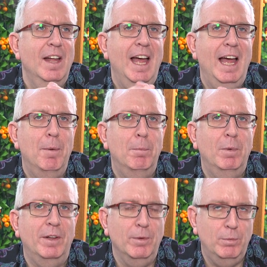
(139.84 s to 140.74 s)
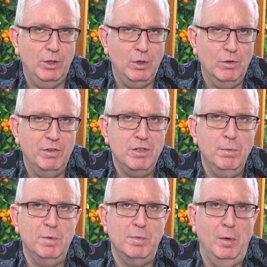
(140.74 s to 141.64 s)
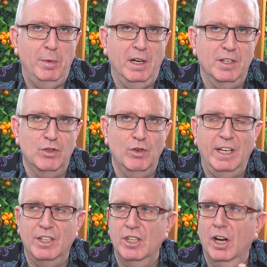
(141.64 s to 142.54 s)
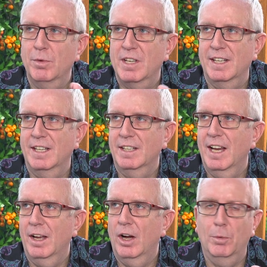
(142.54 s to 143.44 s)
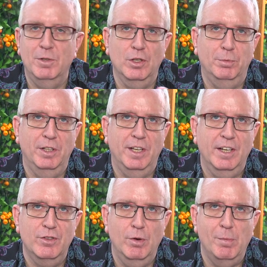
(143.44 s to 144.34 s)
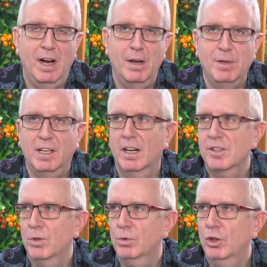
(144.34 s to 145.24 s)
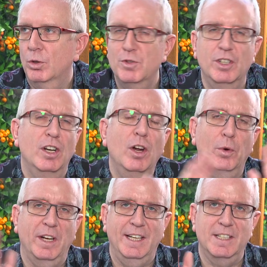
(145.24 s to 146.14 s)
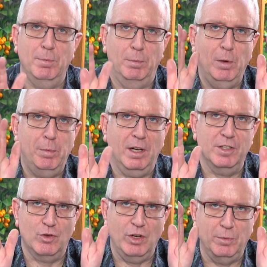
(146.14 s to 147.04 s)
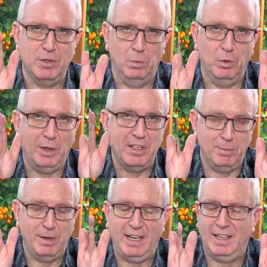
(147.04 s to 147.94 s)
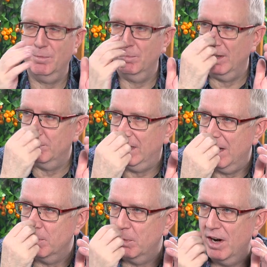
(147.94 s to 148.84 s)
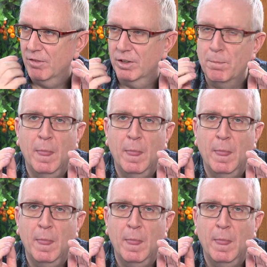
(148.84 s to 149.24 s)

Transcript: Well, the Eurovision one was Puppet on a String. She always had always something there to remind me, Girl Don't Come. She had a load of hits, but Puppet on a String was the one. That's when I became aware of her.